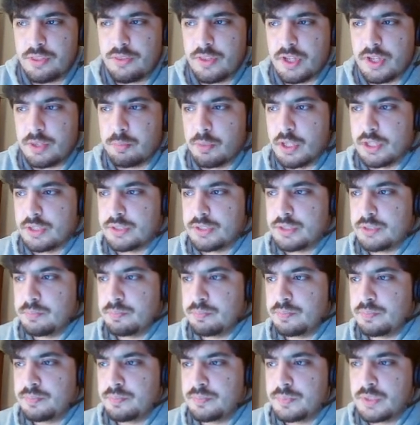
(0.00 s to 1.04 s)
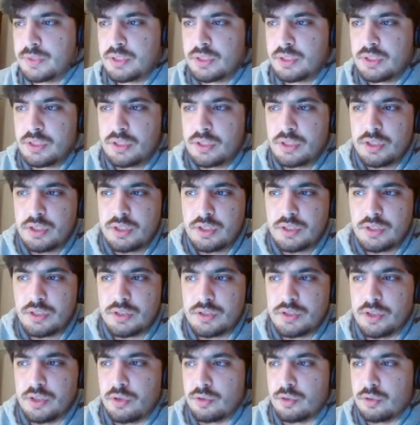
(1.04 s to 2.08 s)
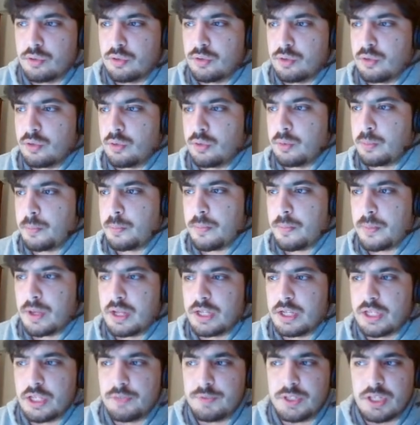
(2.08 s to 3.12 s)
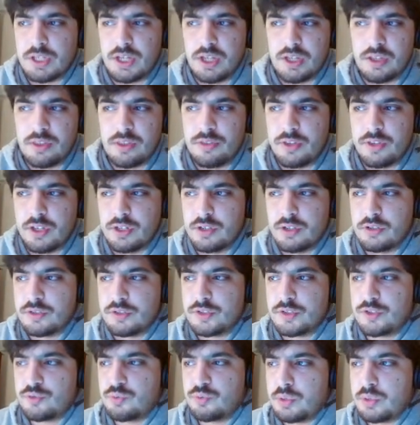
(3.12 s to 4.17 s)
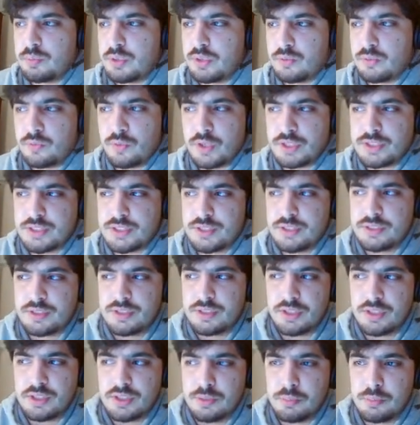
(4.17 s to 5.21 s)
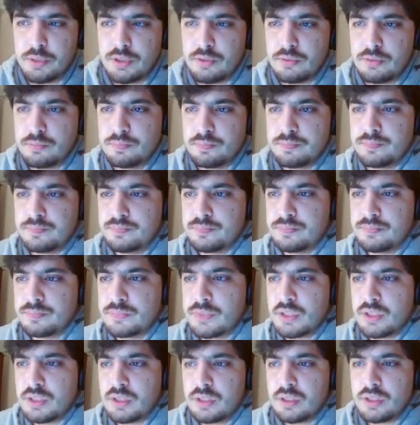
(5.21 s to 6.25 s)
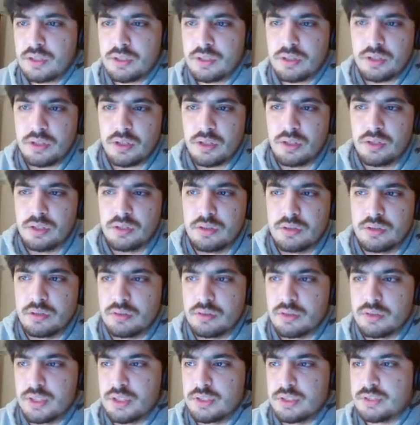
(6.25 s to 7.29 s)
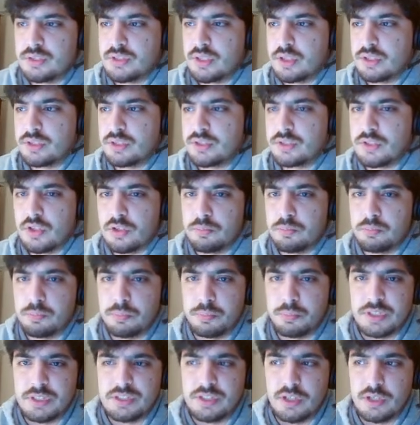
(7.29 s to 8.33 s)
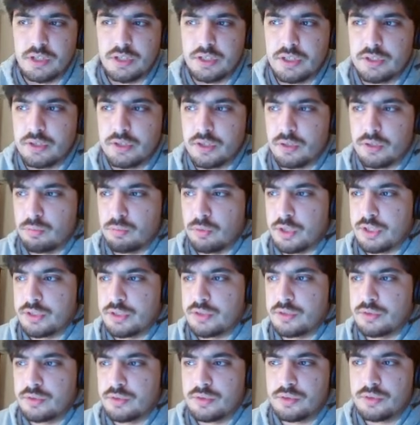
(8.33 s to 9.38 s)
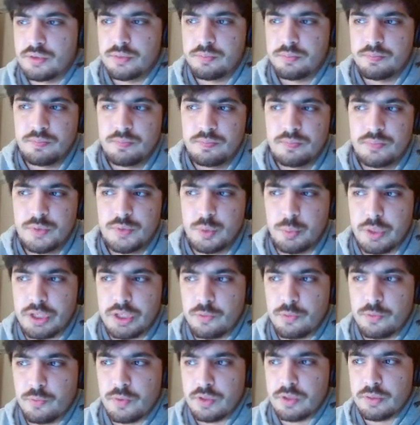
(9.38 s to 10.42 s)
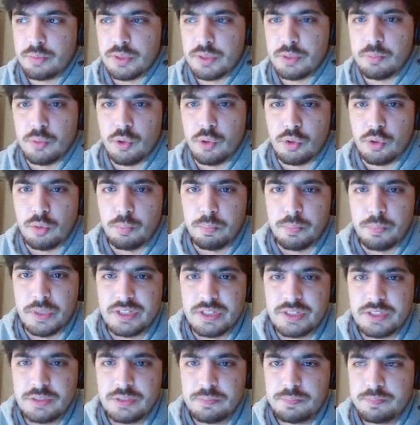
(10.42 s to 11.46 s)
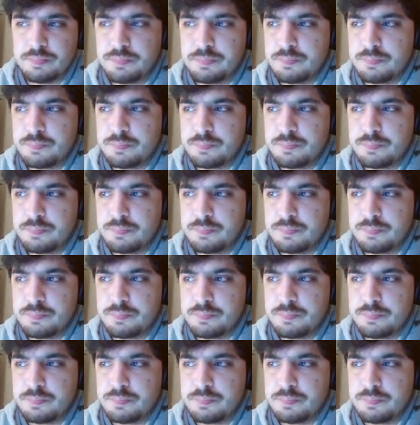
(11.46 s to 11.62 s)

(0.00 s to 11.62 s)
a thick belt. So I gave it a thinner strip that fastens in the middle, and then designed some metallic decorations to make it feel a bit more complete.